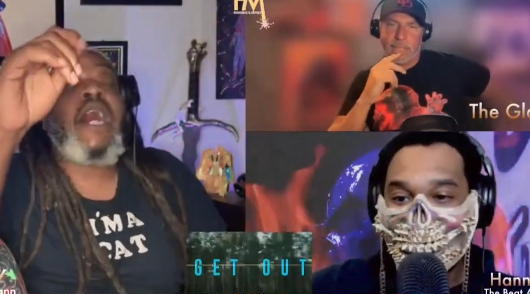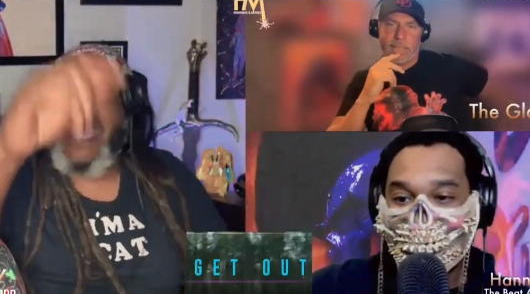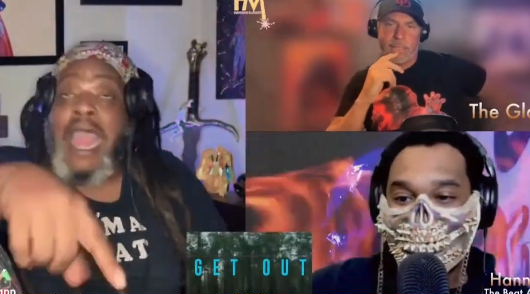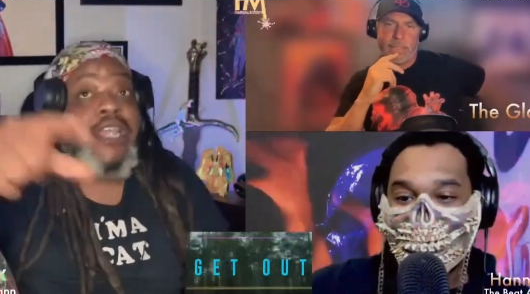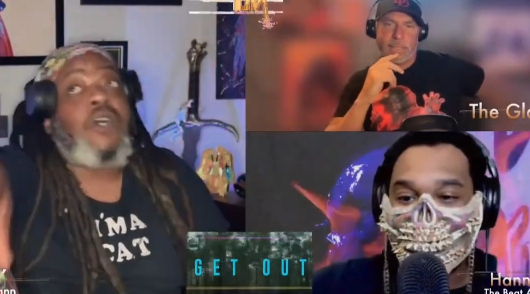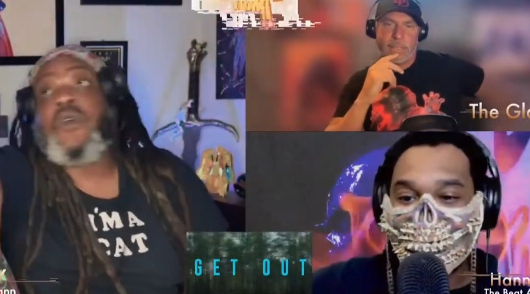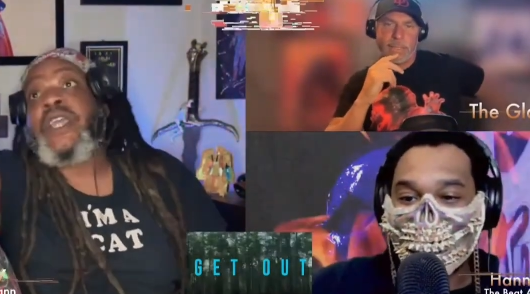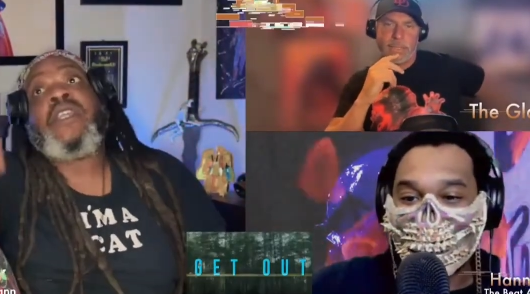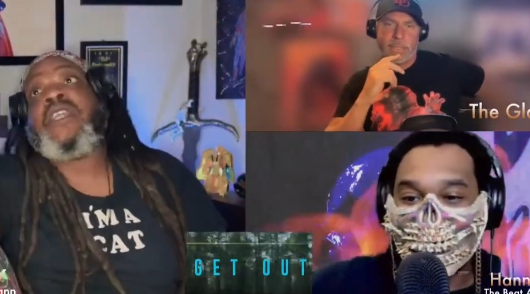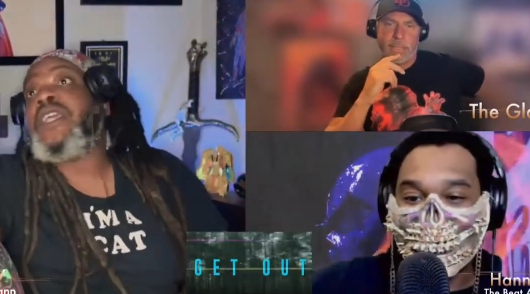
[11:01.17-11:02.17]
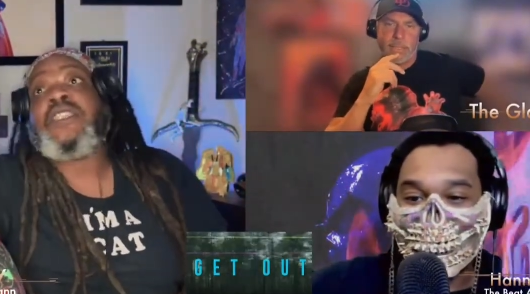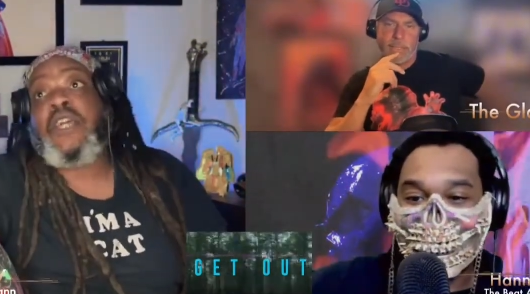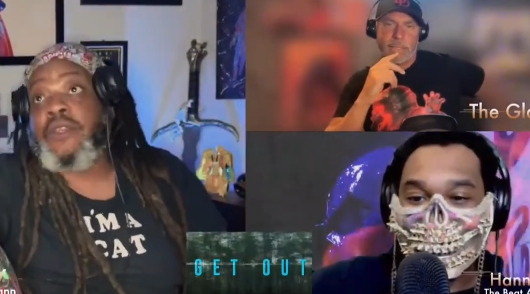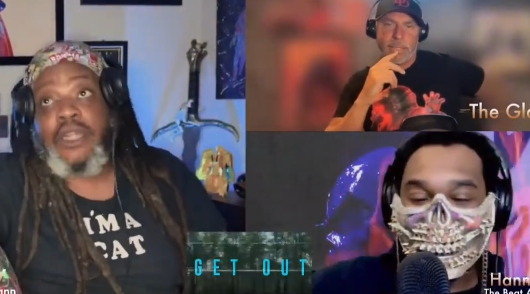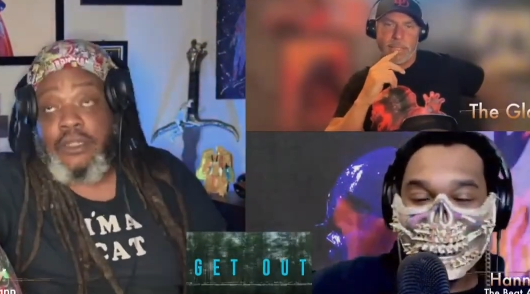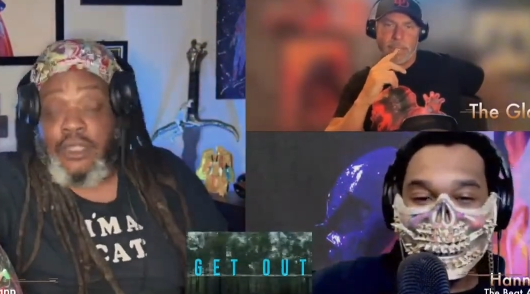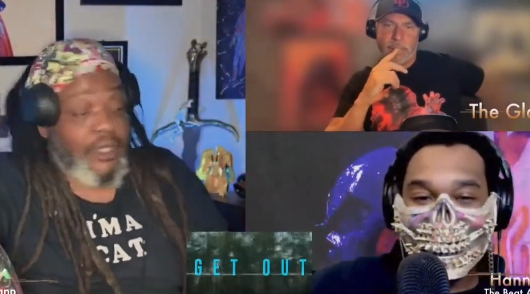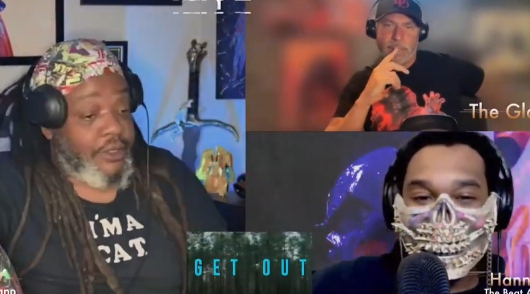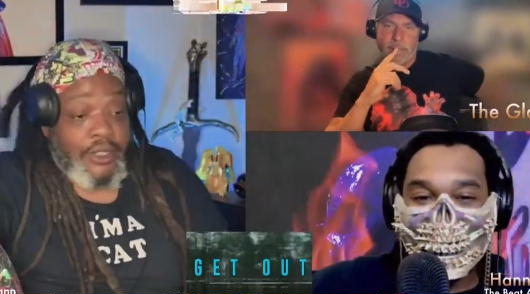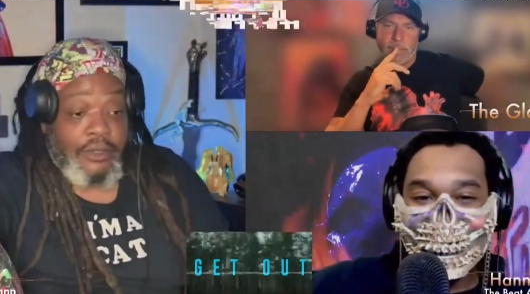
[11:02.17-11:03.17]
Speaker 1: I go in and tell
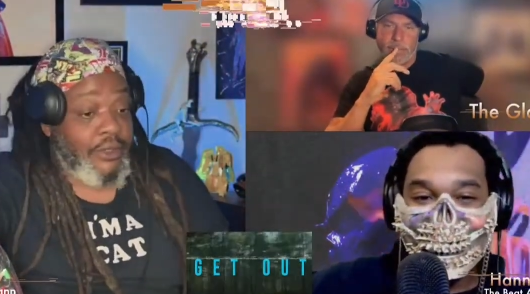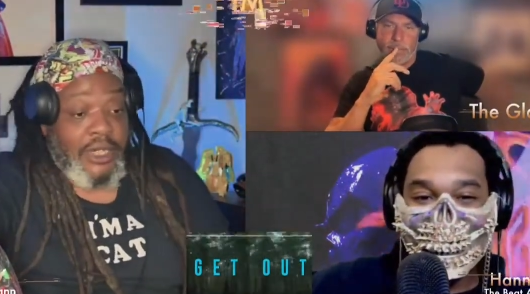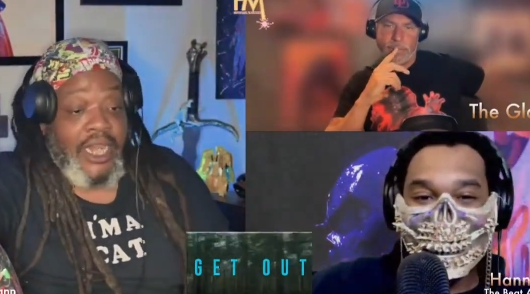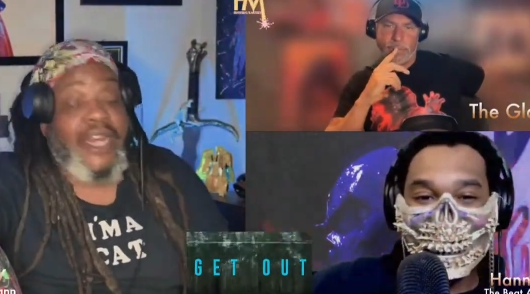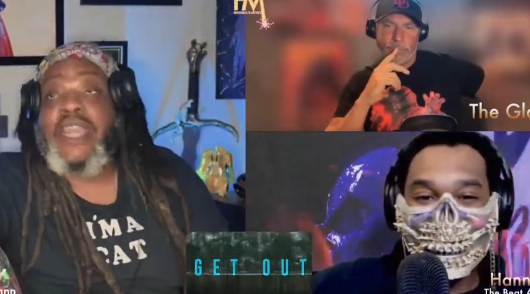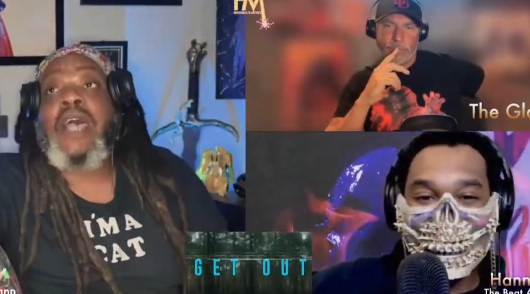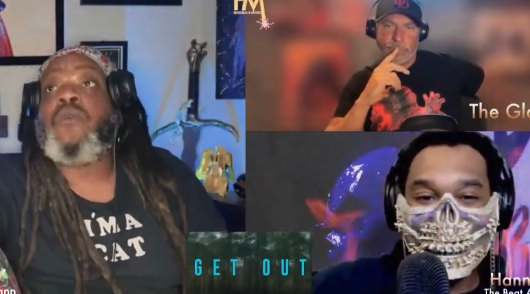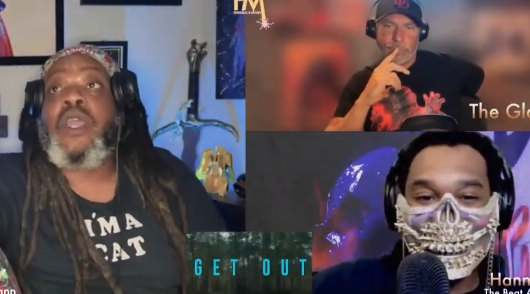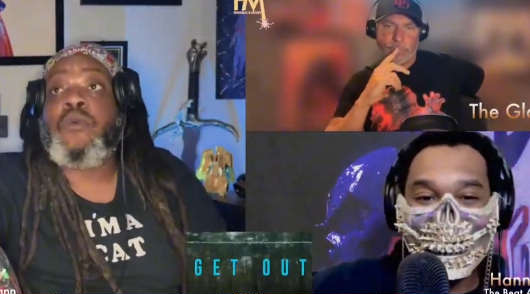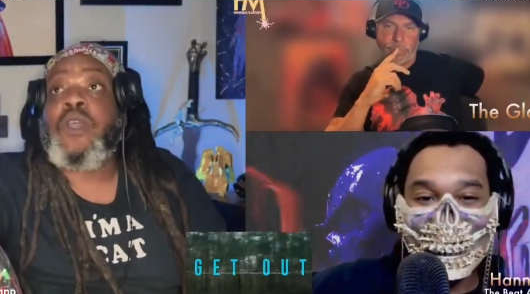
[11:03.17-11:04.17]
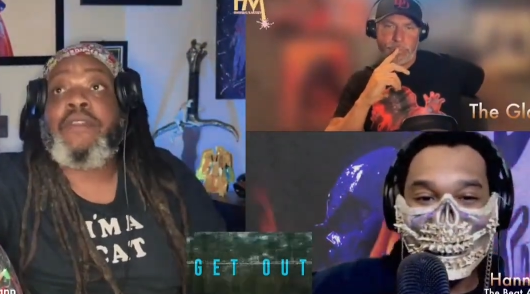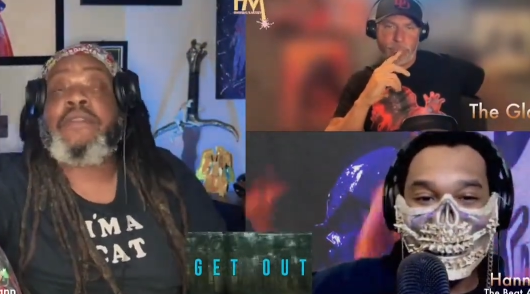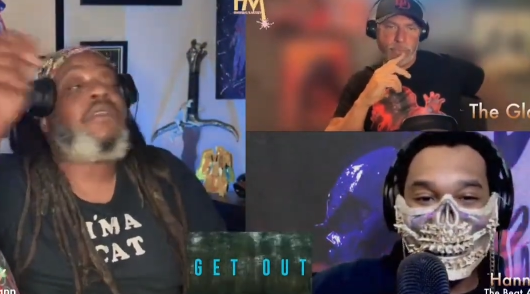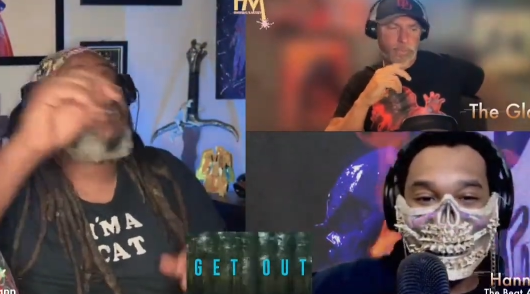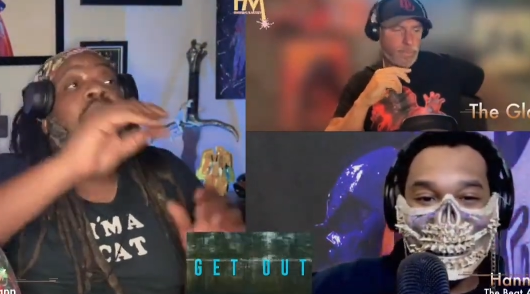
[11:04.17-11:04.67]
the lady I went with,